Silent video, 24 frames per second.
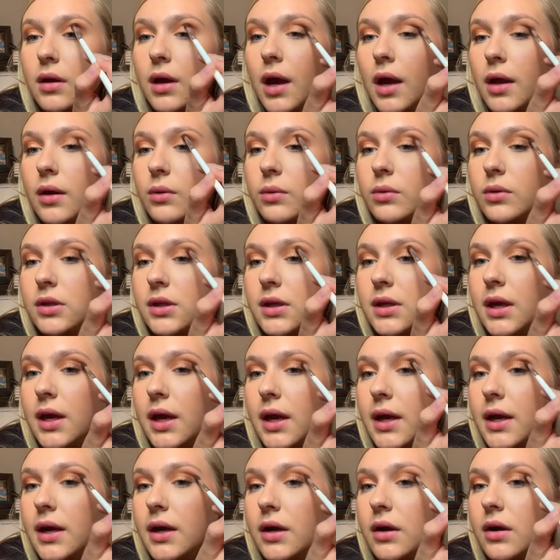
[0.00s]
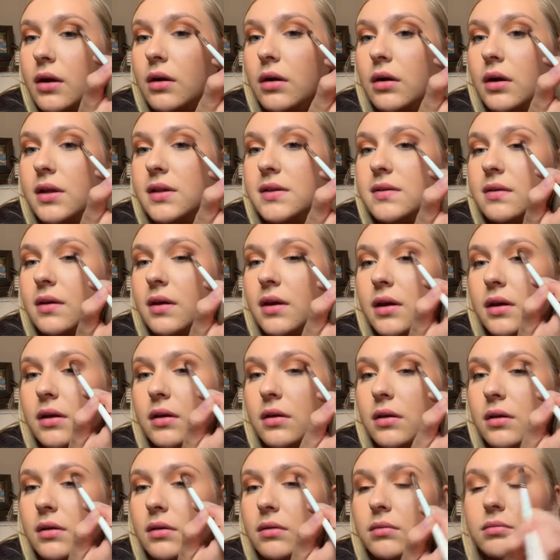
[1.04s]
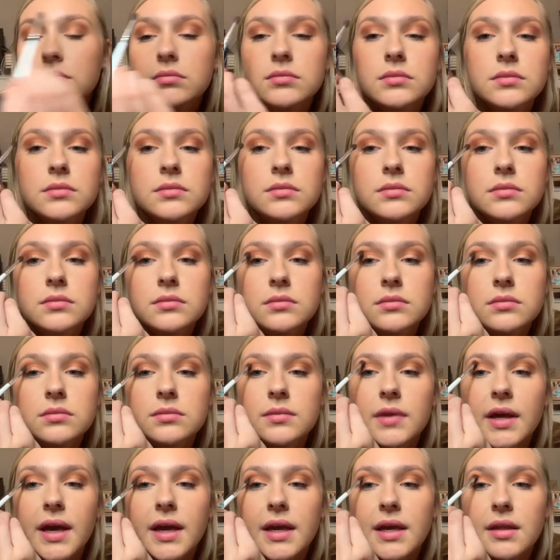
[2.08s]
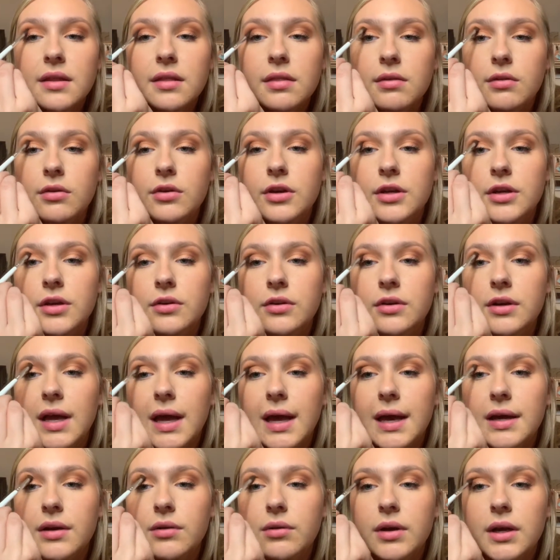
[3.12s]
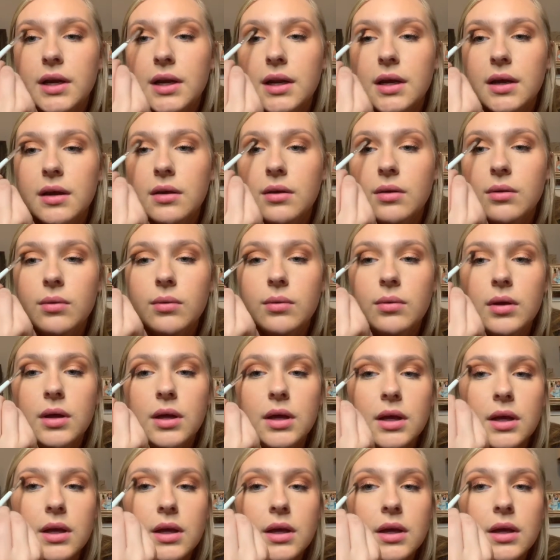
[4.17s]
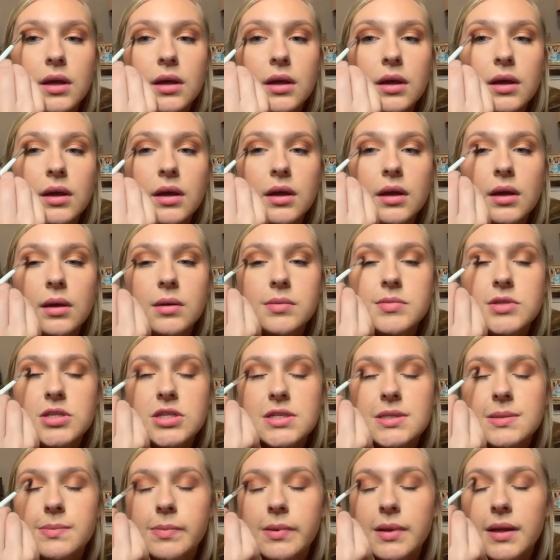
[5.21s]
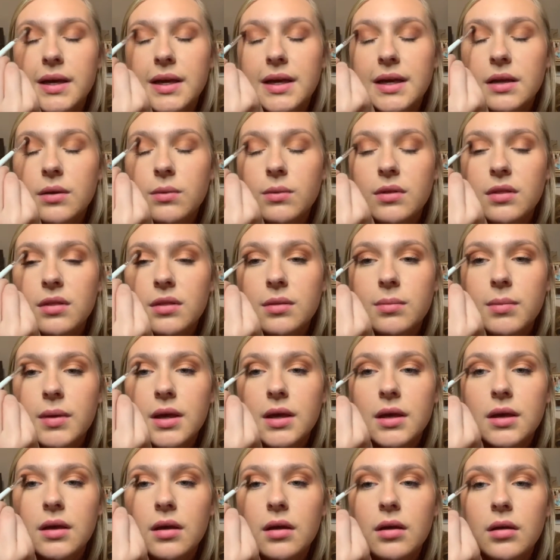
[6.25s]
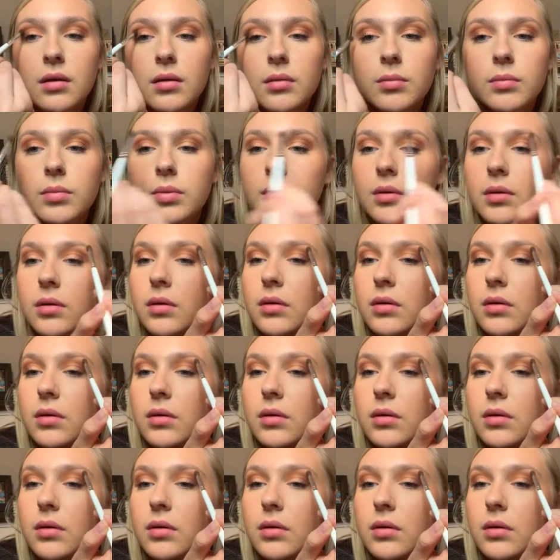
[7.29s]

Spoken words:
I don't really care. It's like 8:30 or 9 right now, and I'm just playing with makeup.